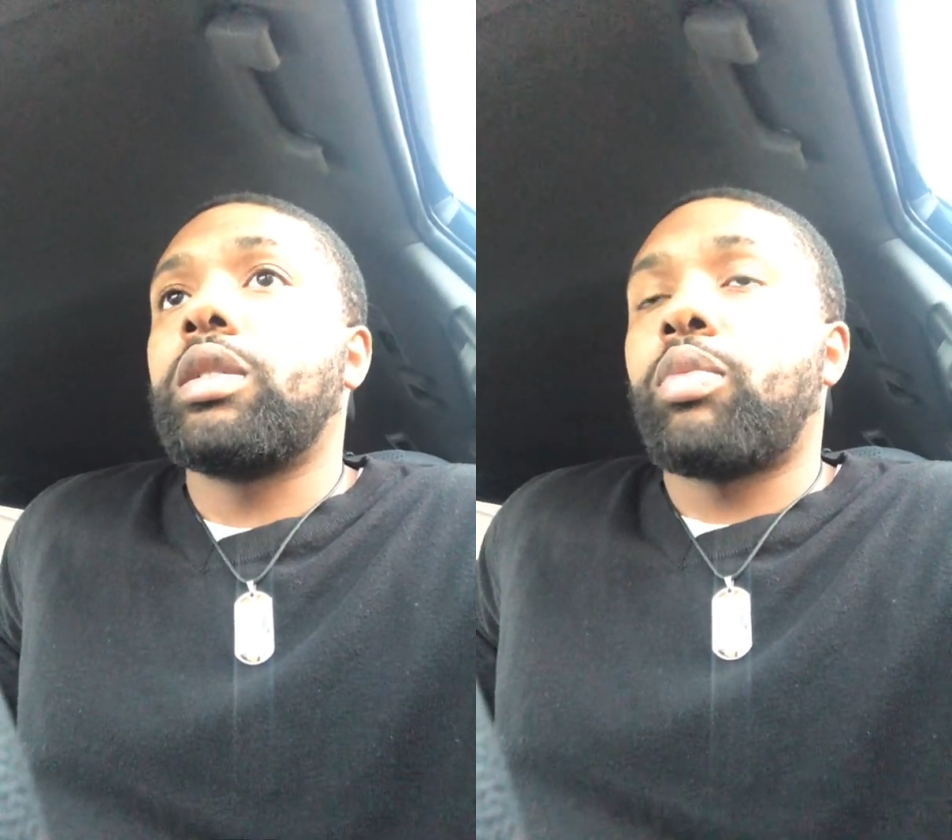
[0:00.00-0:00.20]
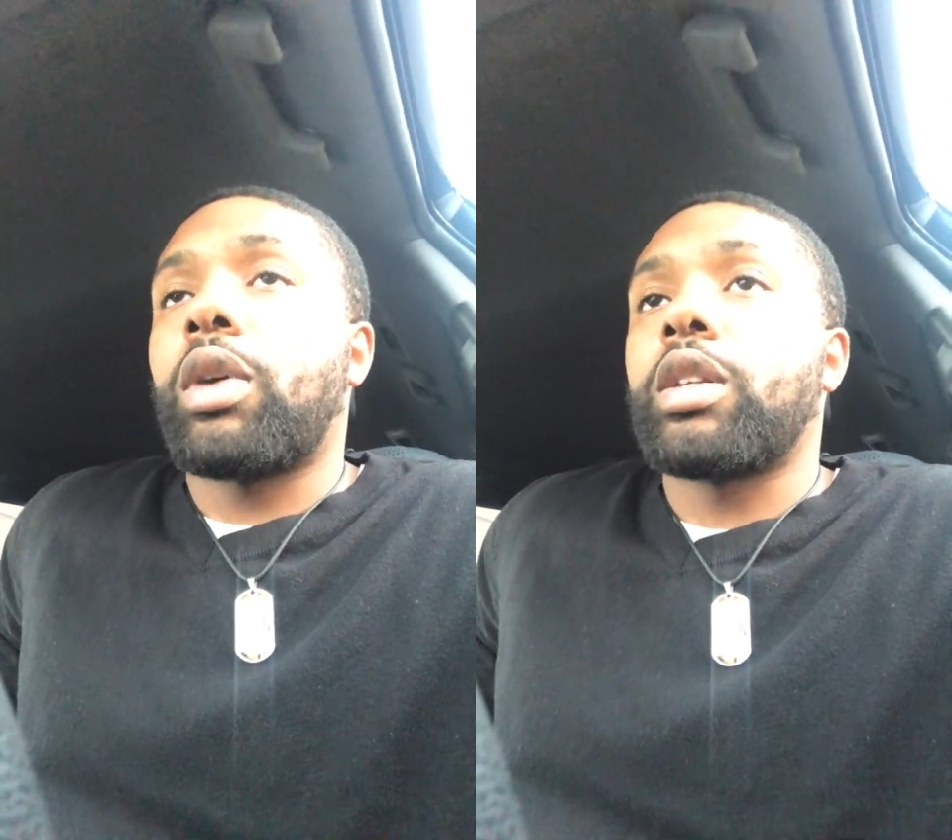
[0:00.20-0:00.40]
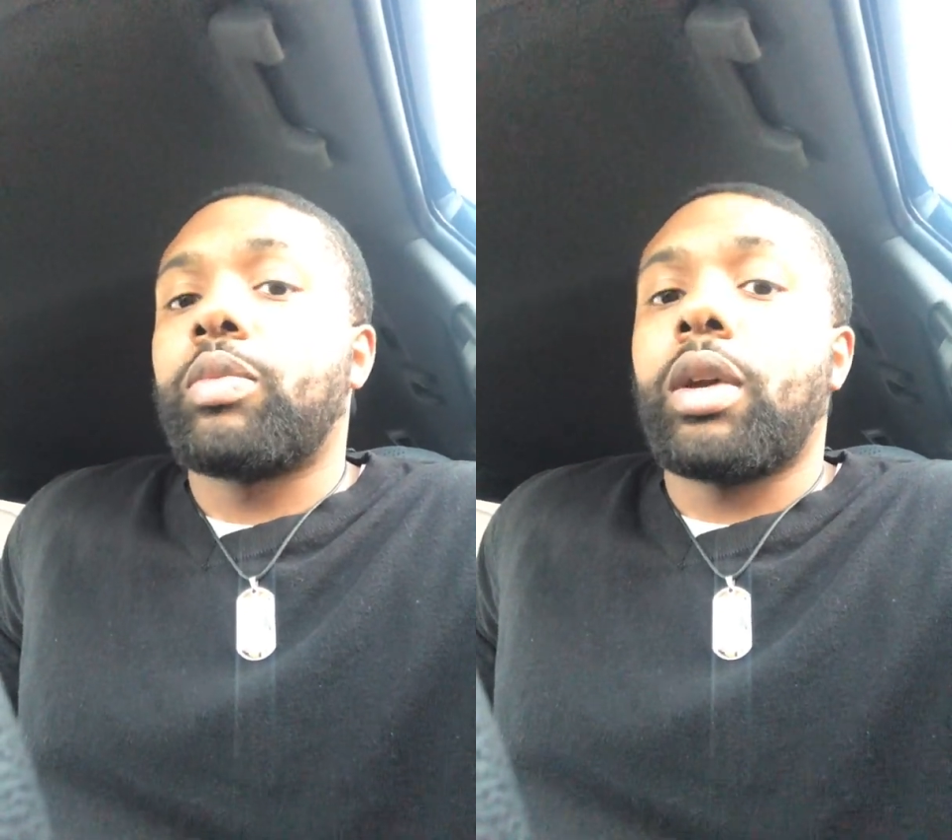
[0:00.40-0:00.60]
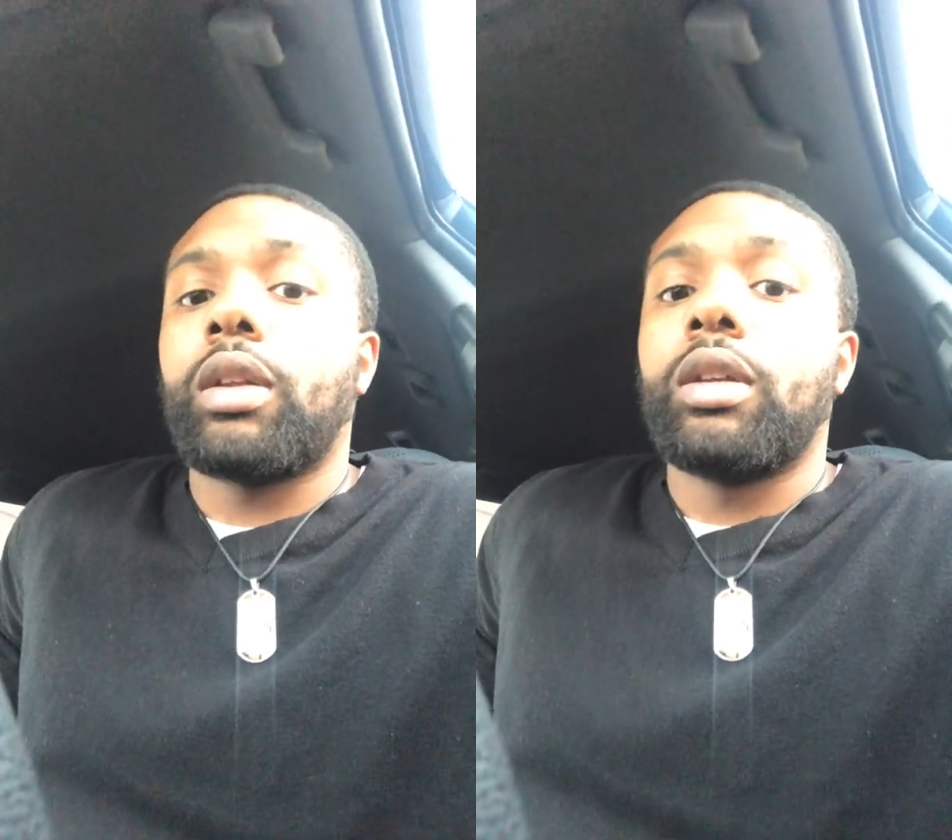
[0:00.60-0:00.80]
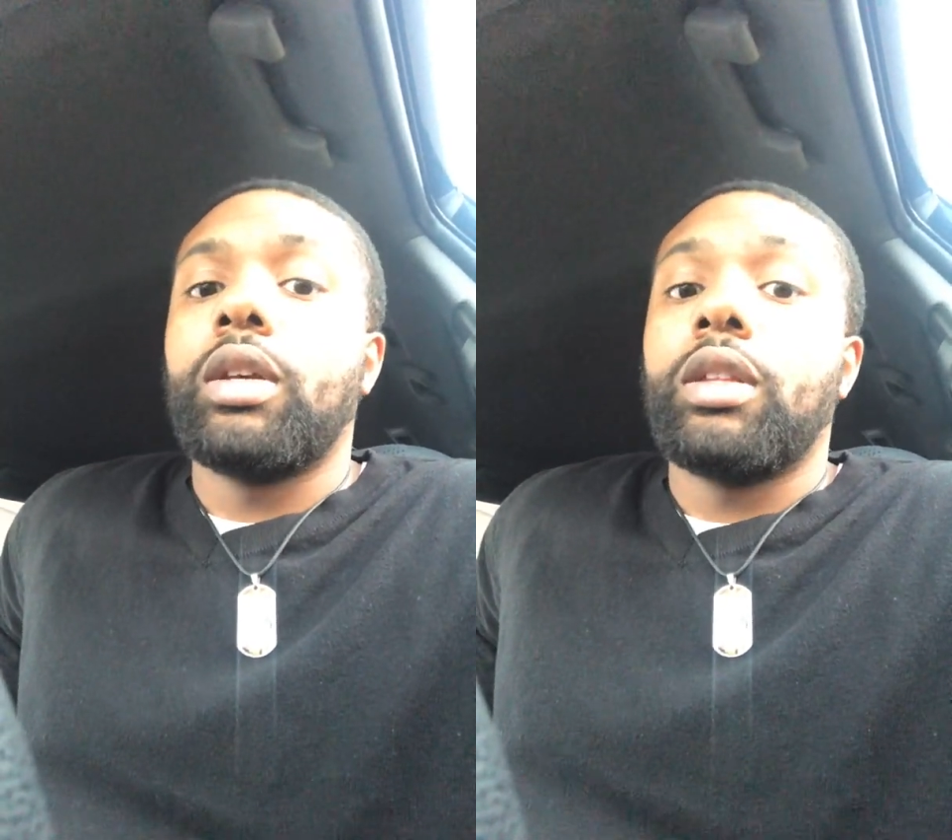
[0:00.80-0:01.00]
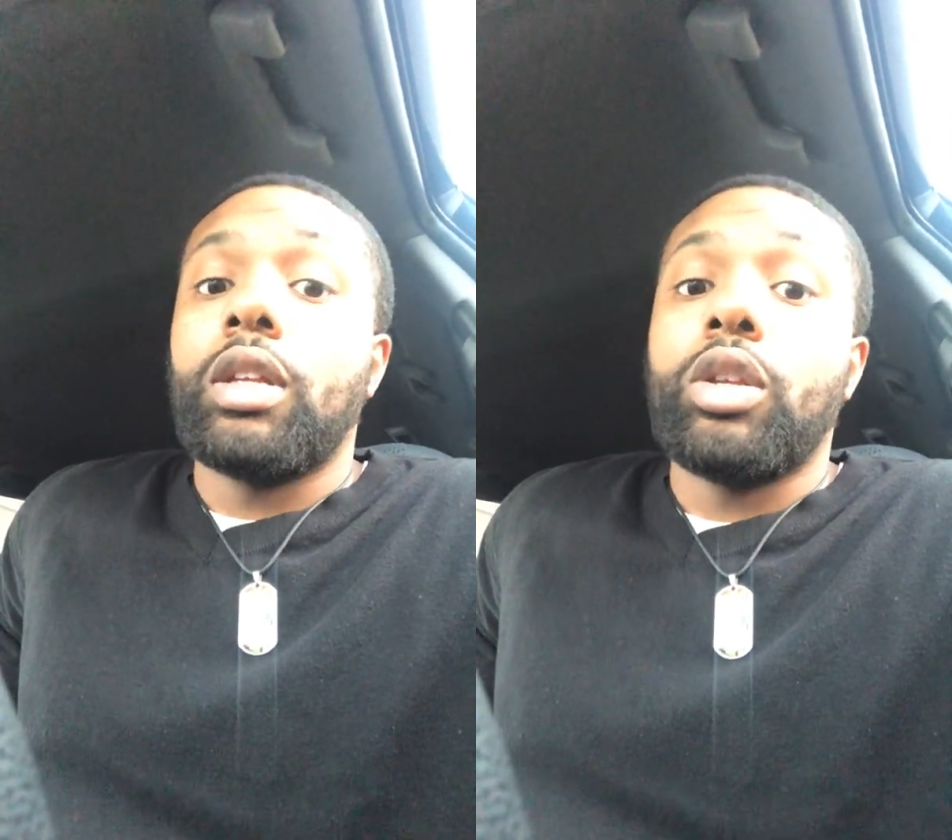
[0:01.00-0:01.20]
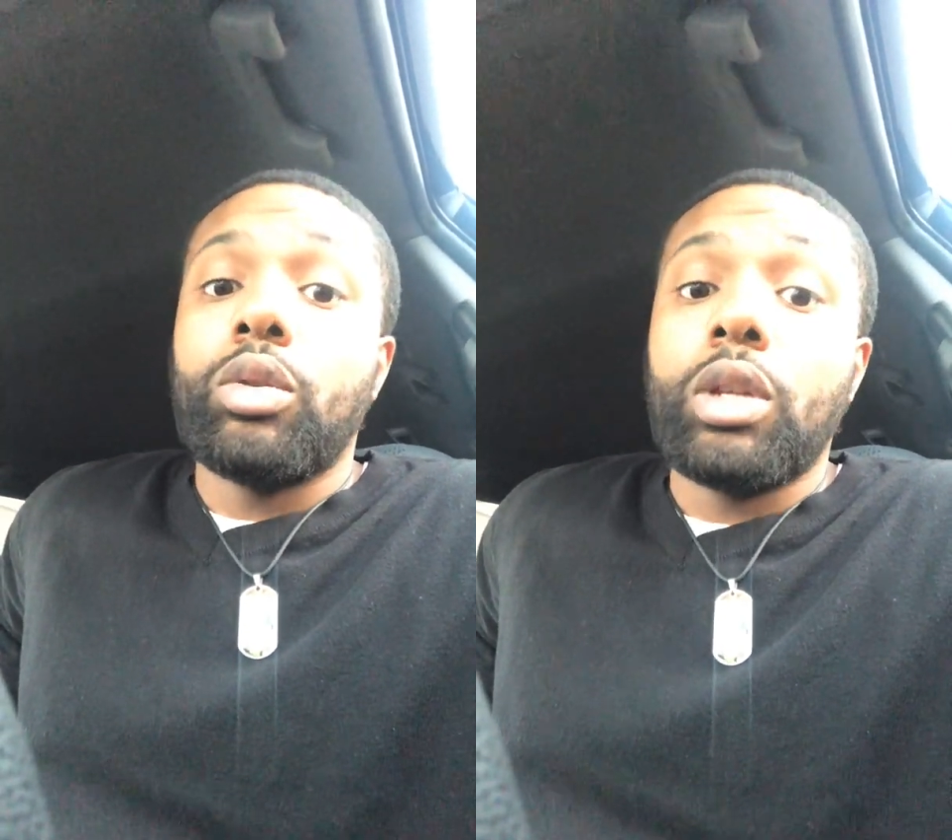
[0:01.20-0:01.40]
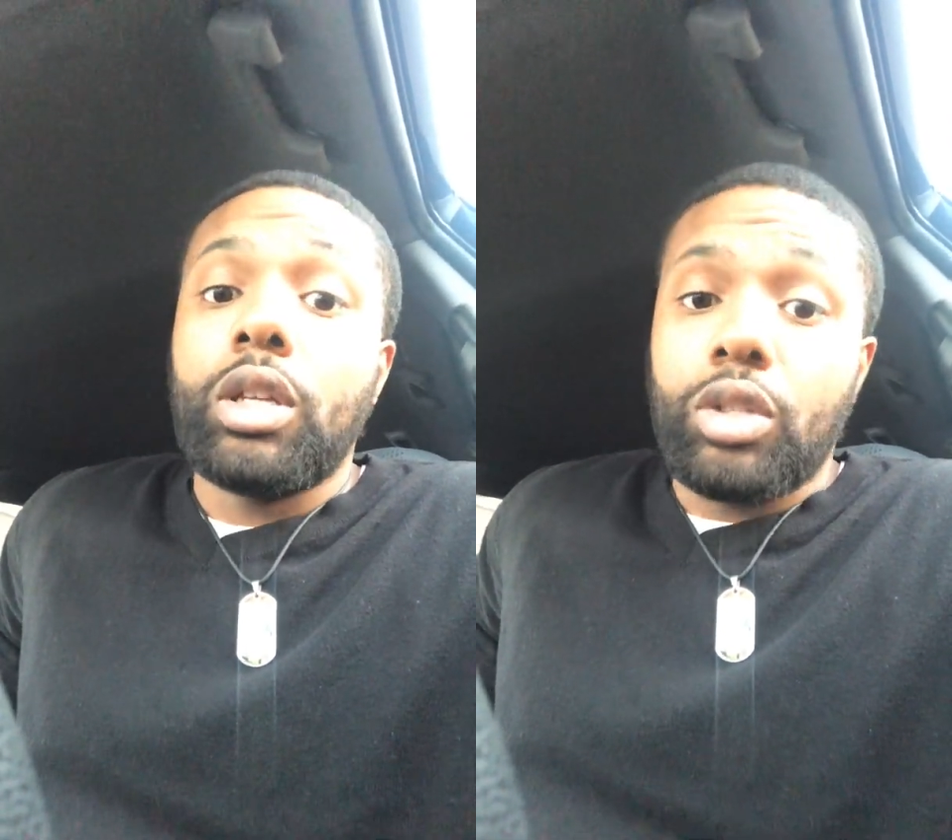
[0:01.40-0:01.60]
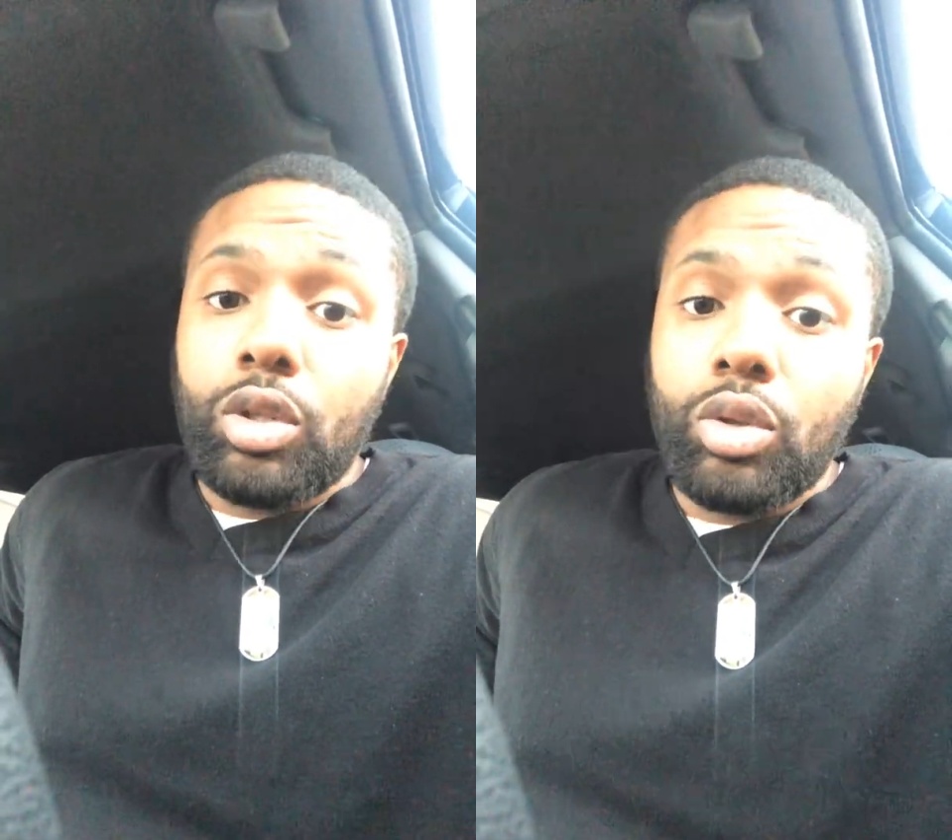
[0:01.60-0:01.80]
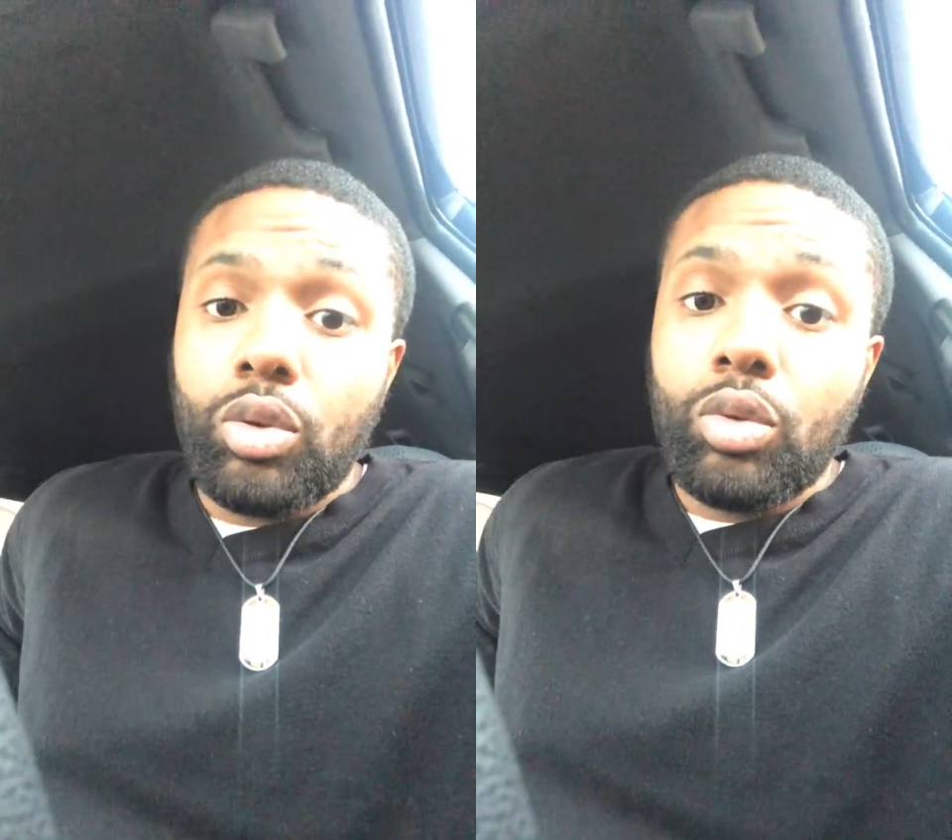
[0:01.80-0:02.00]
a prospect, then you need
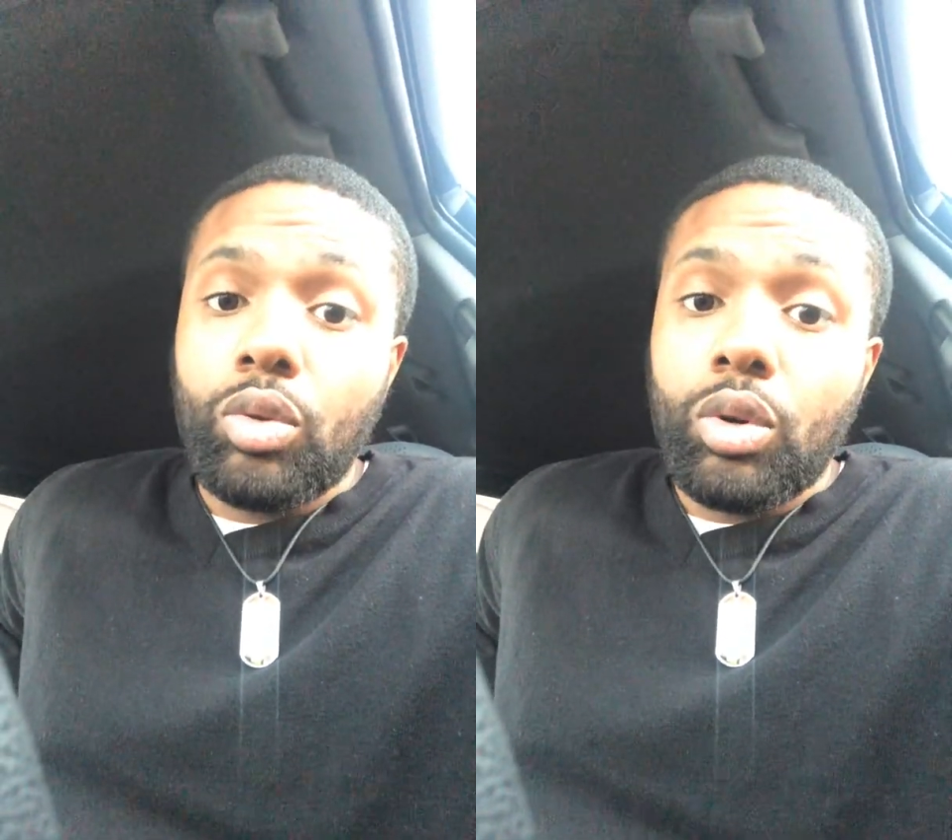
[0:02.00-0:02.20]
to